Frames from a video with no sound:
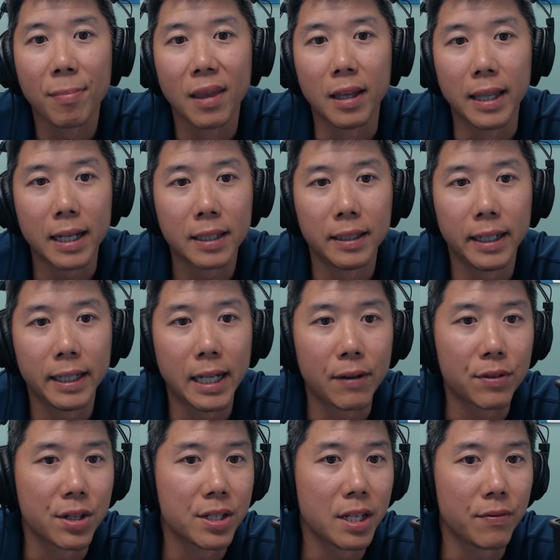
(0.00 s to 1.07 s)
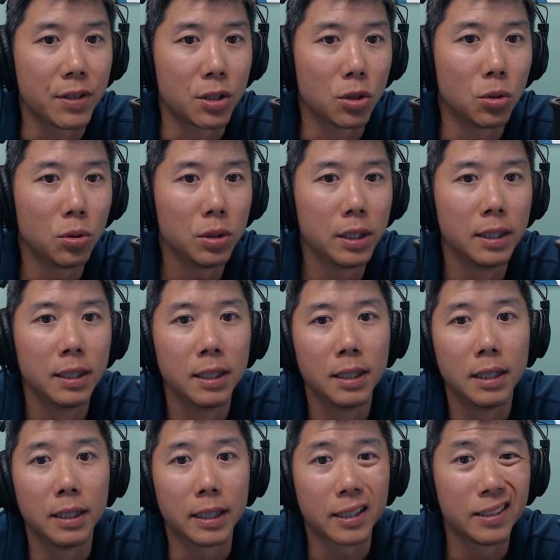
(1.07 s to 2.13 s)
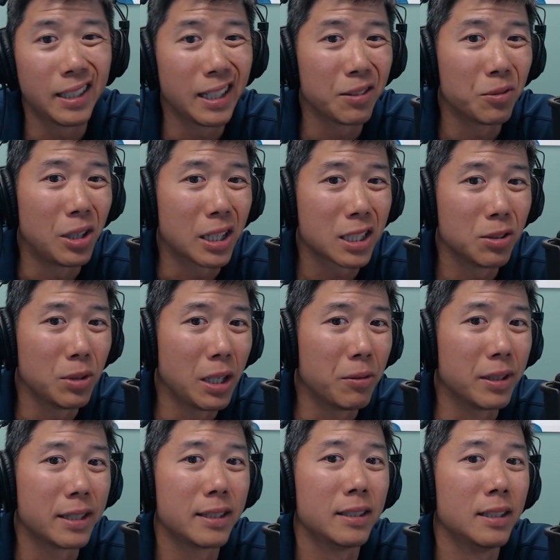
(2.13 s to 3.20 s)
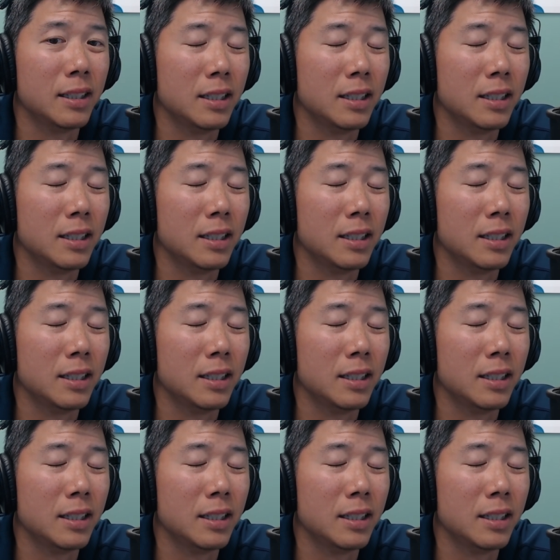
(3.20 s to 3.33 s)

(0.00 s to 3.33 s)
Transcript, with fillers: That client, after a seven year hold, that client walked away with